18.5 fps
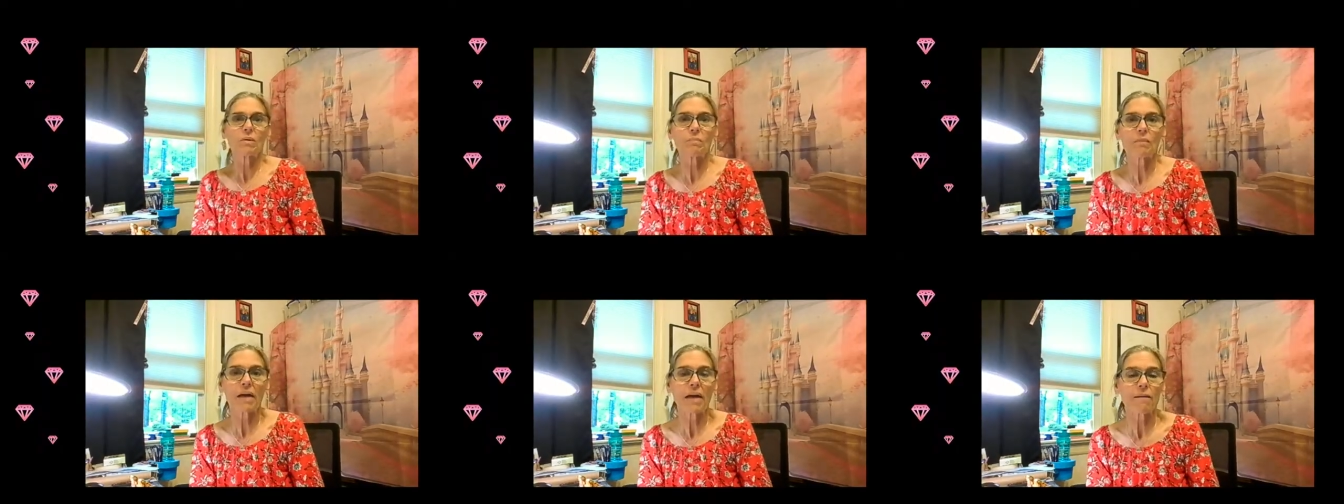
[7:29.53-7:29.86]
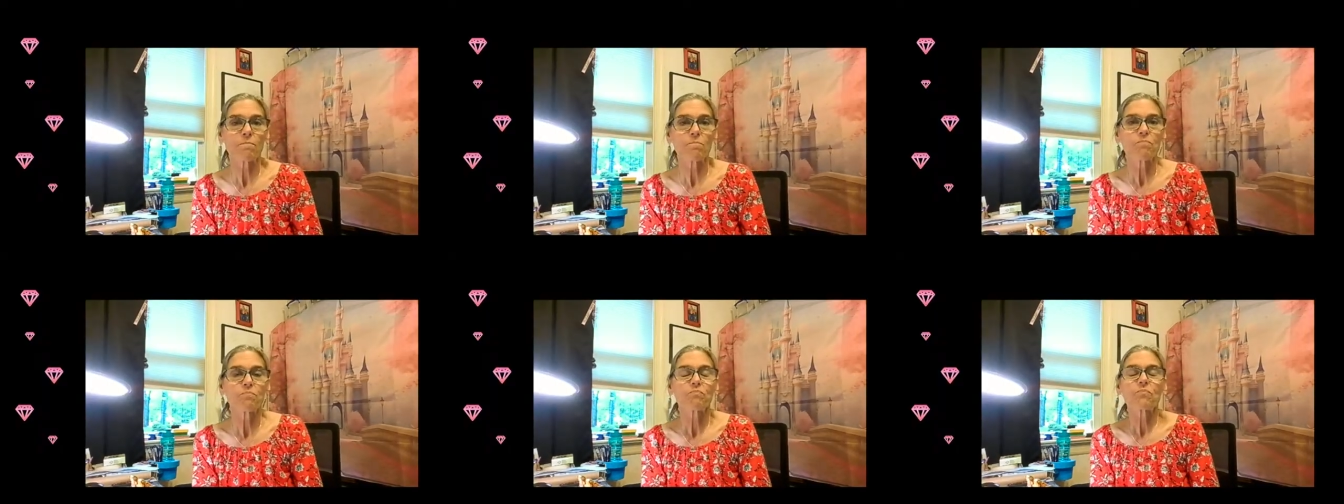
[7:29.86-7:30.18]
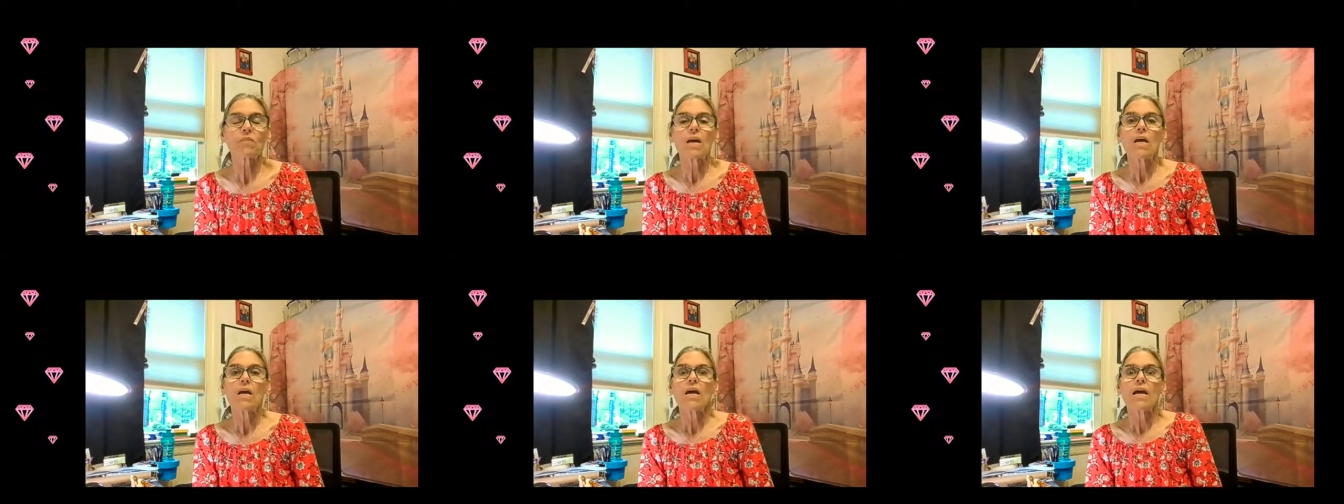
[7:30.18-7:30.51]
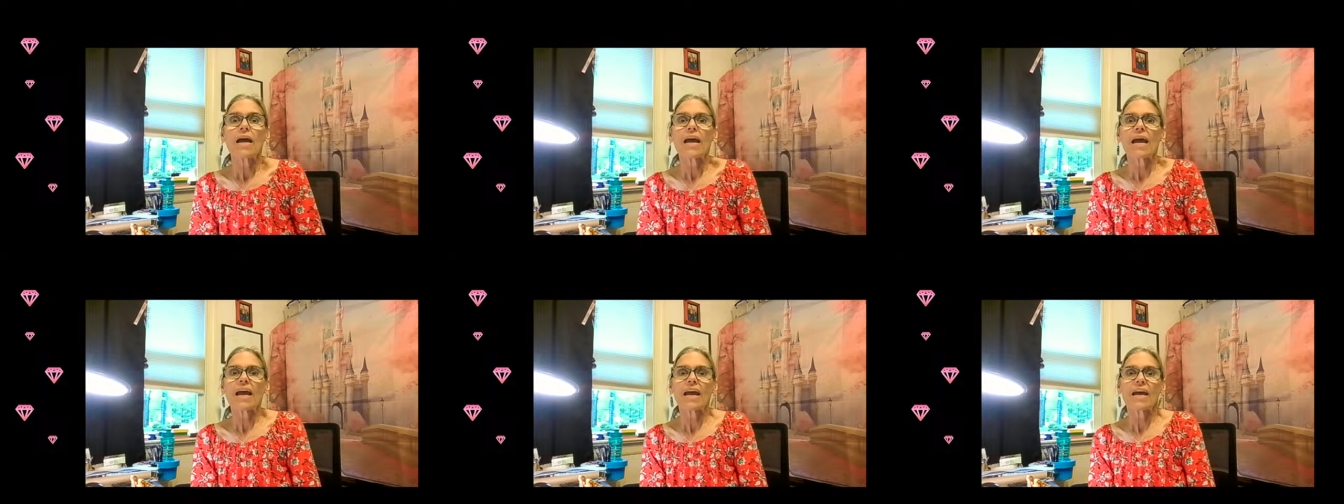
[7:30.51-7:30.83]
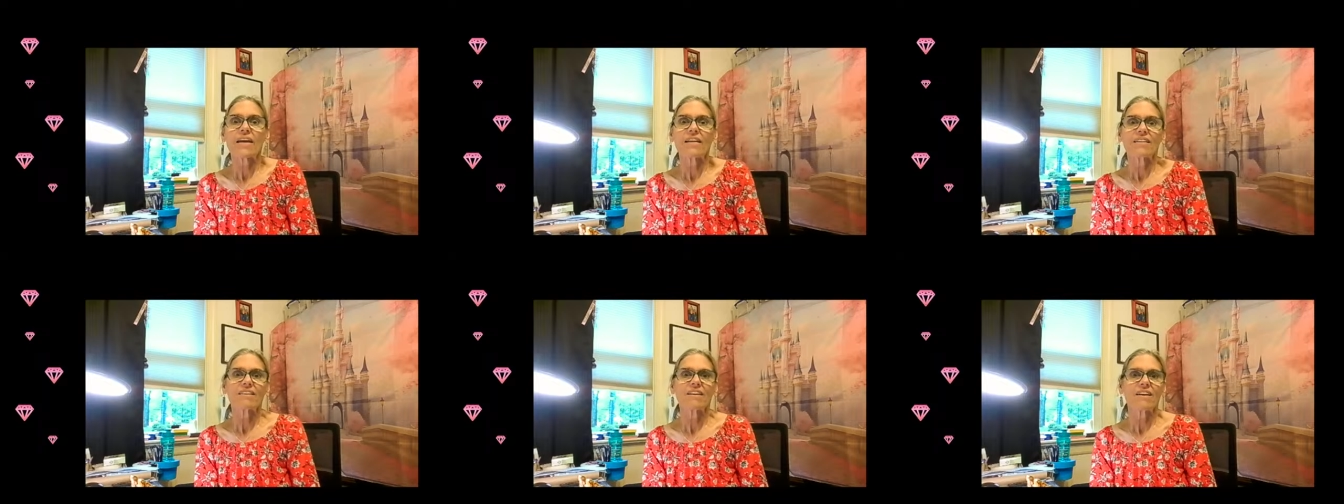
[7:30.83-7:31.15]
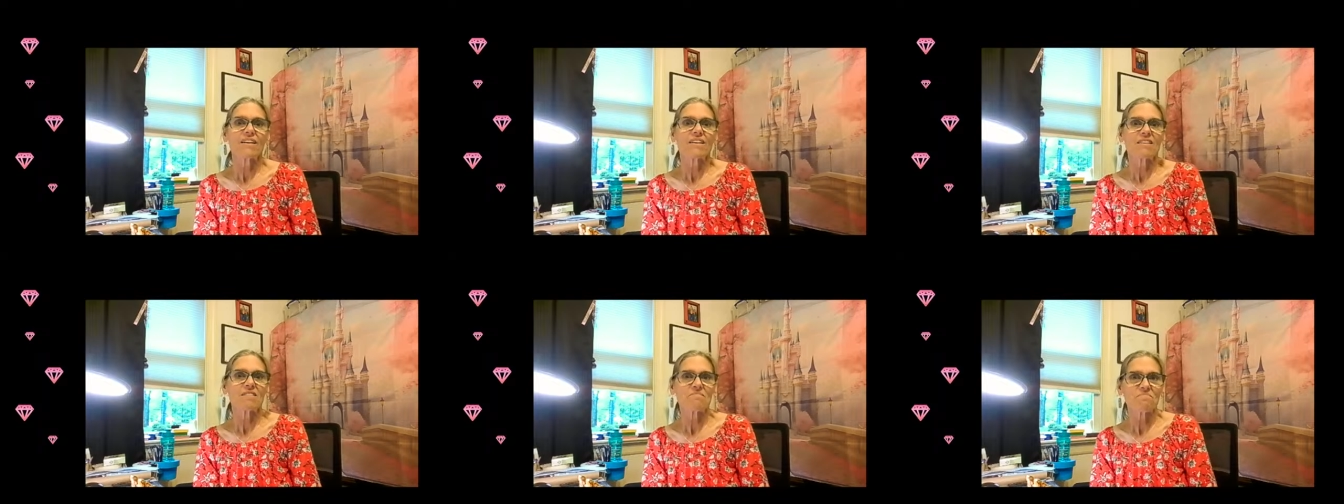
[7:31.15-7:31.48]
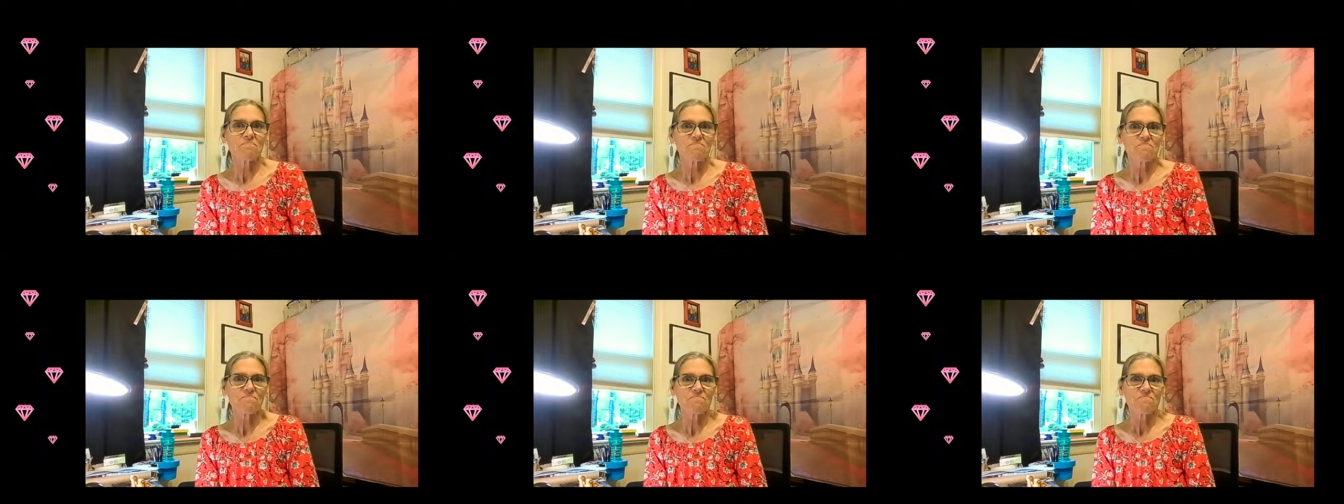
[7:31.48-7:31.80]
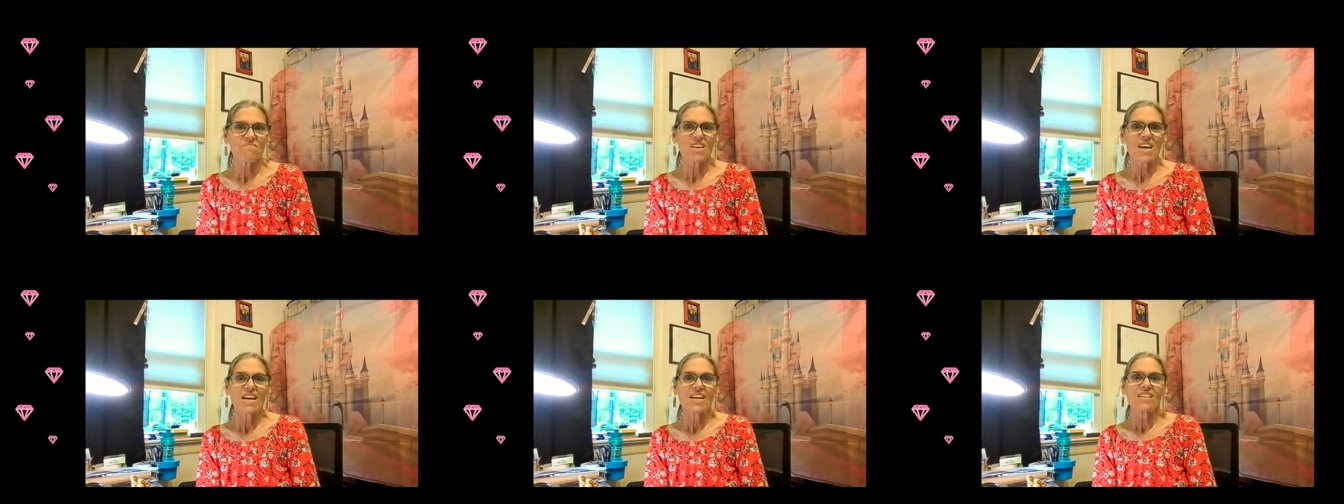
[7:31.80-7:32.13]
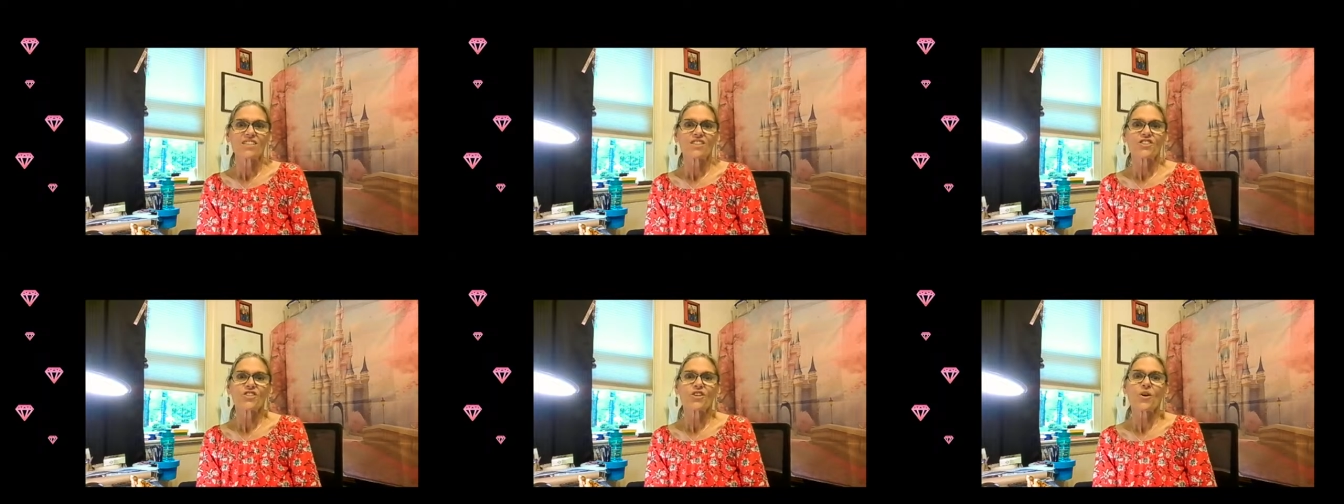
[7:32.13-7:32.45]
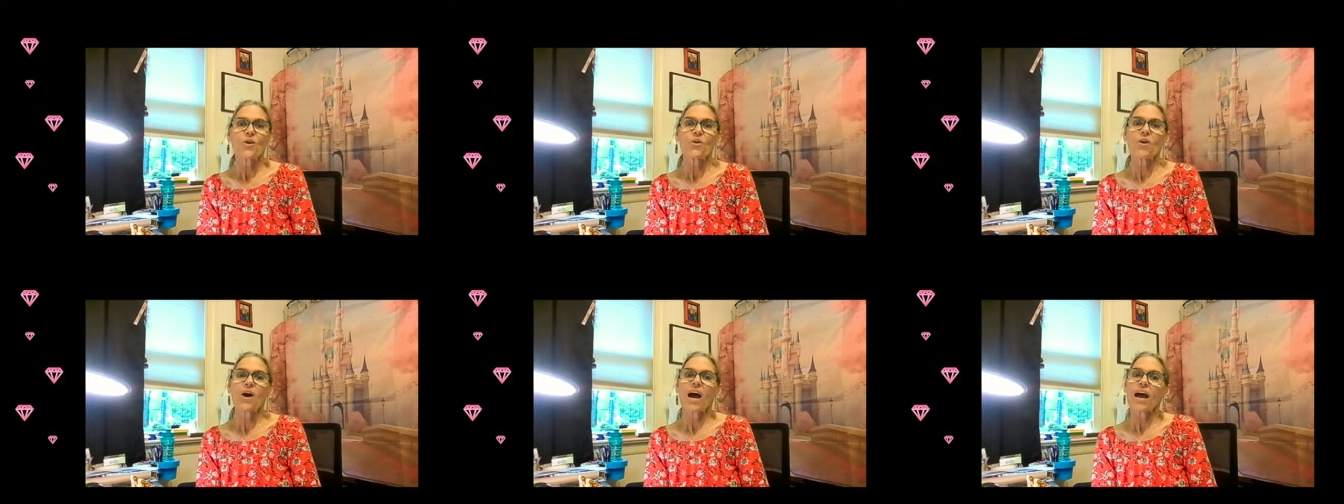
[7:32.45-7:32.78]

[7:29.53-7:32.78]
went by. And so